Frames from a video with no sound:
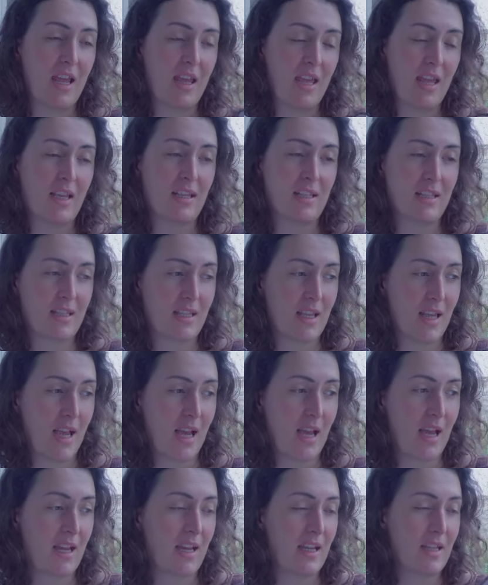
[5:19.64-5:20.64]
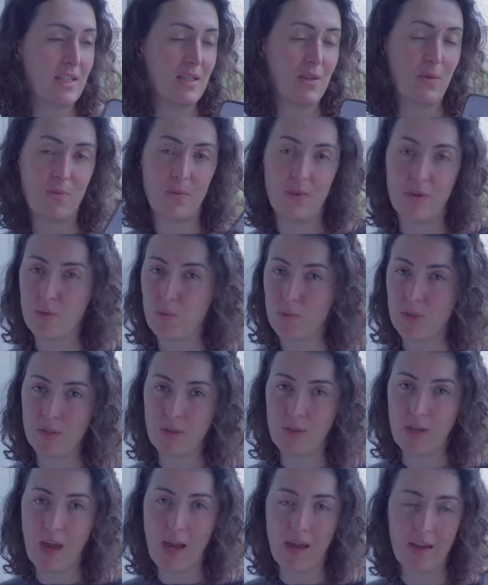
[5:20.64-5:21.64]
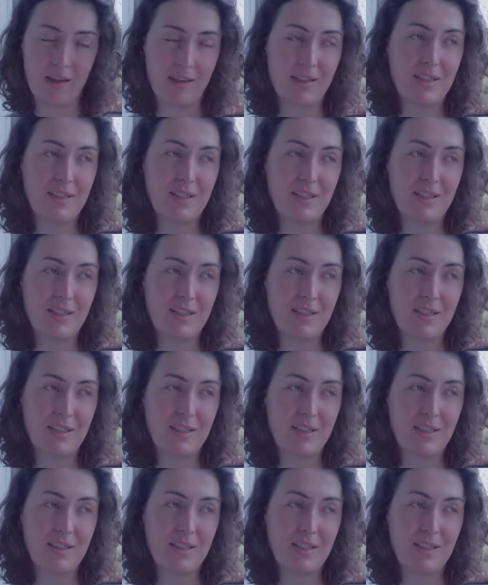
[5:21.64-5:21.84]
yes, I had something with a guy.